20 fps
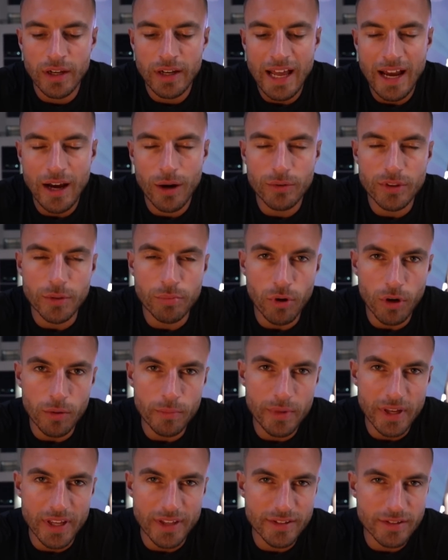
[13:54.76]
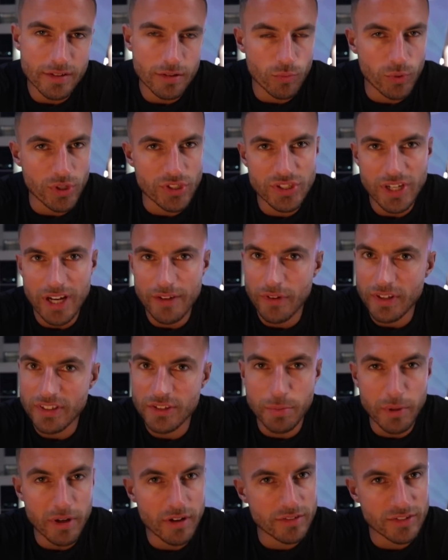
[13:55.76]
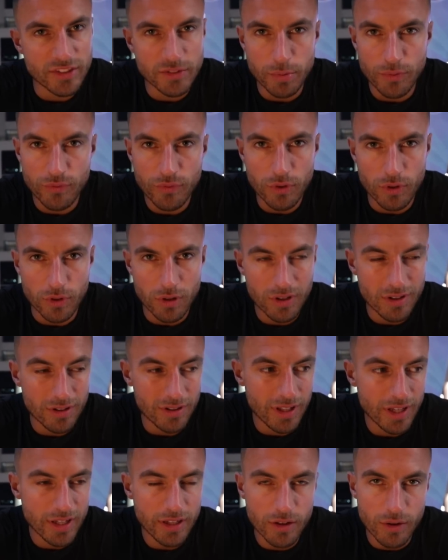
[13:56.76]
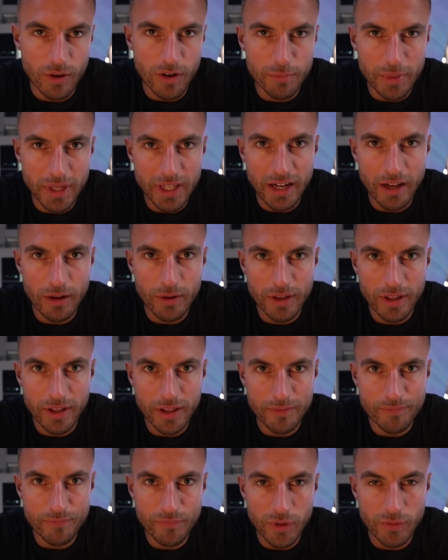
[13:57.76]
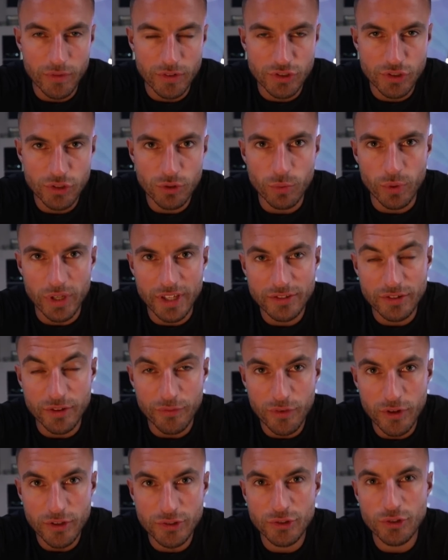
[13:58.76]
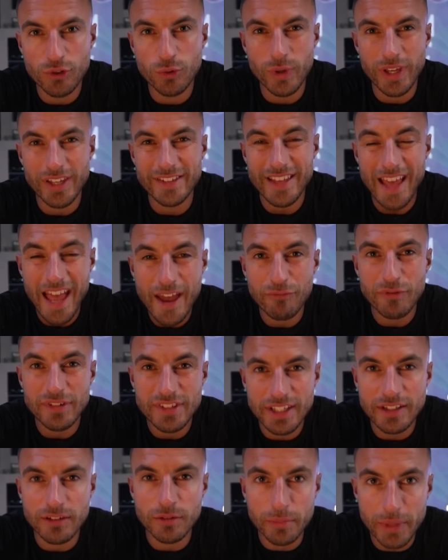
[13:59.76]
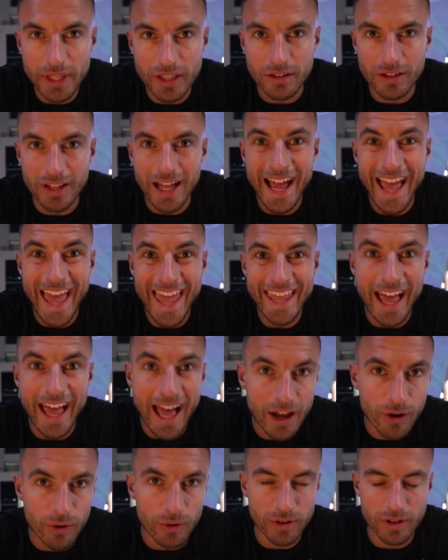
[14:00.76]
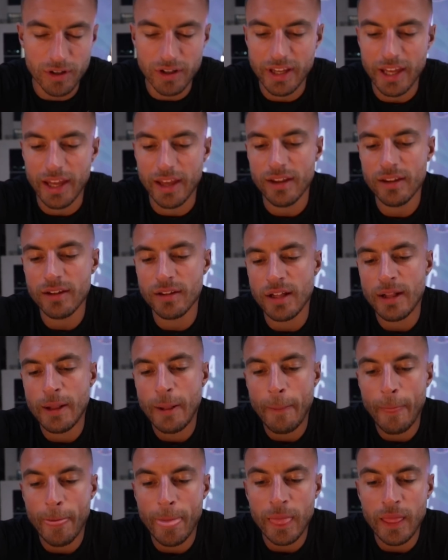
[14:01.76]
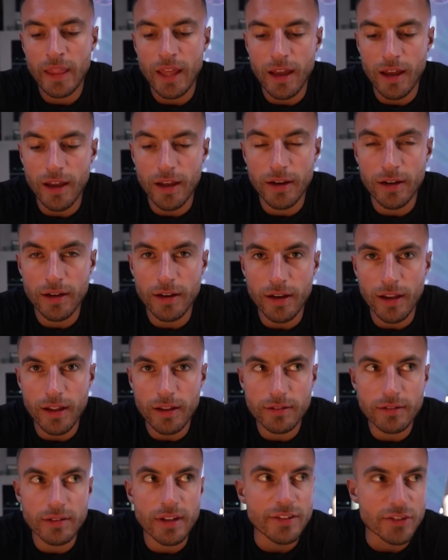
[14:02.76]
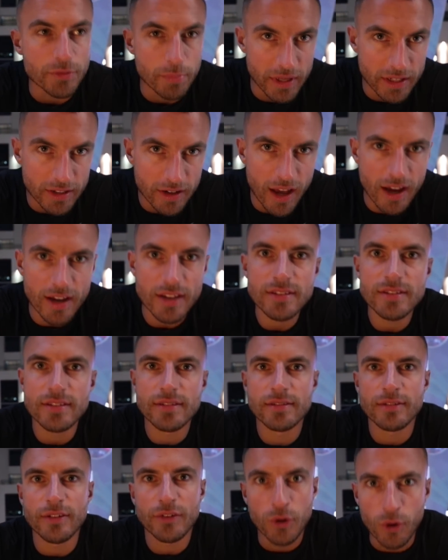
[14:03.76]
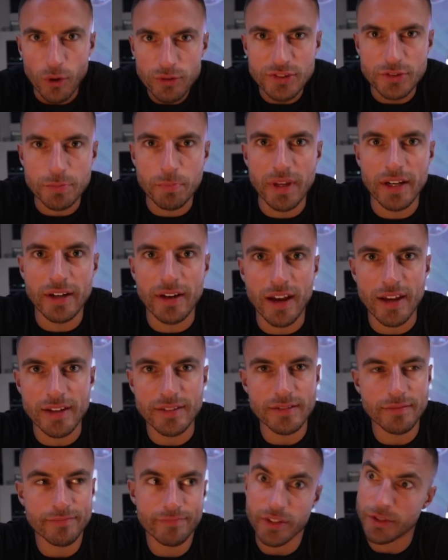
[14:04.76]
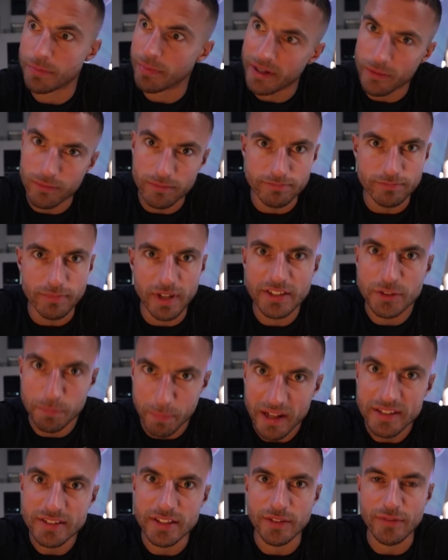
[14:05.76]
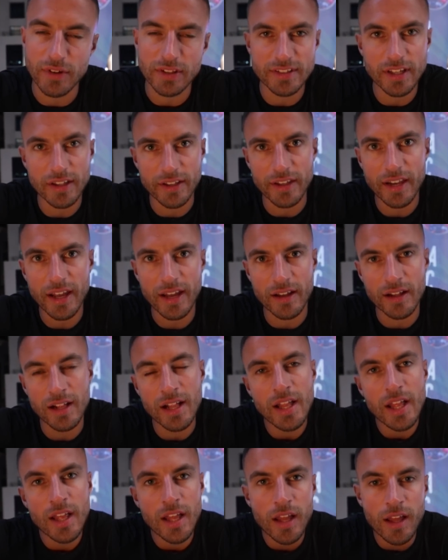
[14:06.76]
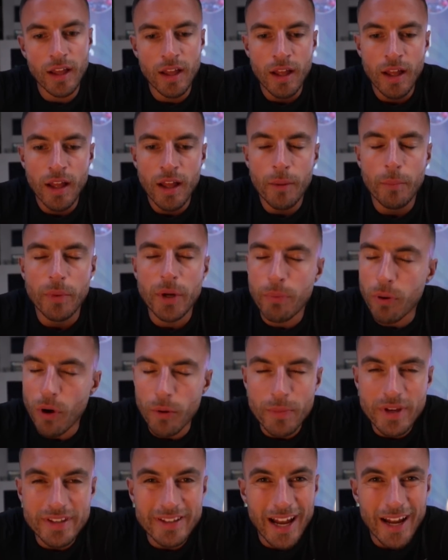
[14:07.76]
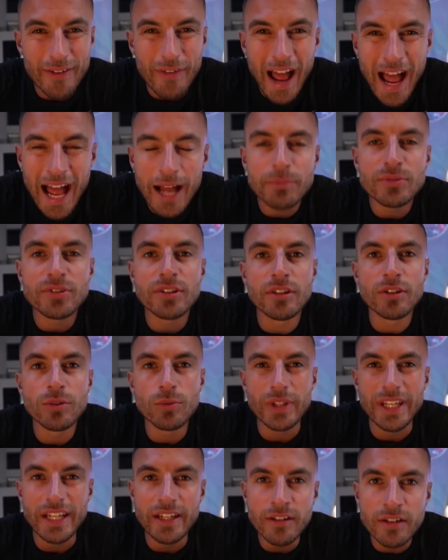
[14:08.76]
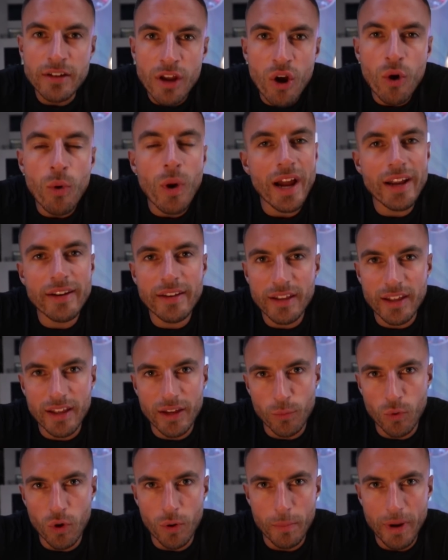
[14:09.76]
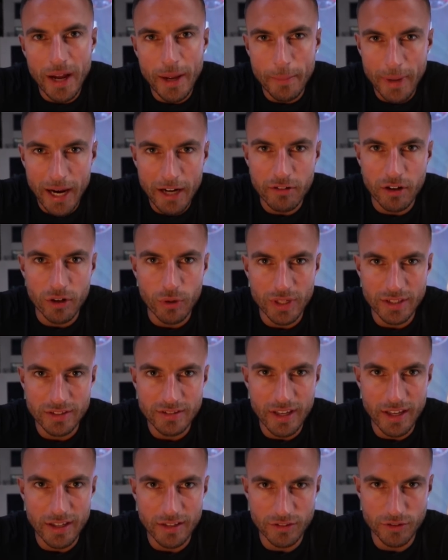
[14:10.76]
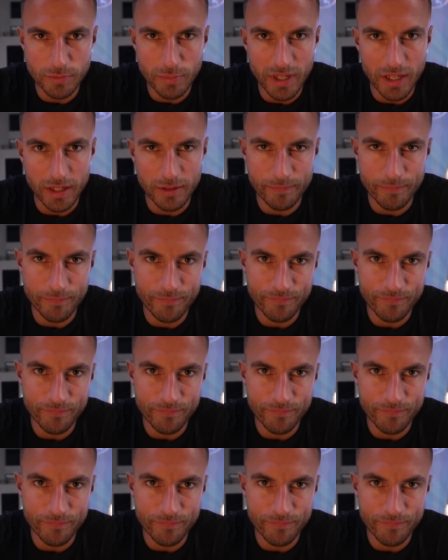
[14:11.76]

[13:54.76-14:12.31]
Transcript: Now, the problem is, which I've experienced this before, like, you know, I've been out here for 2 weeks. The first 2 weeks, every single meal I out, okay? And it's been nice. Of course it's been nice. It's been expensive, I'll tell you that. But the problem is I have absolutely no idea what my macro intake has been.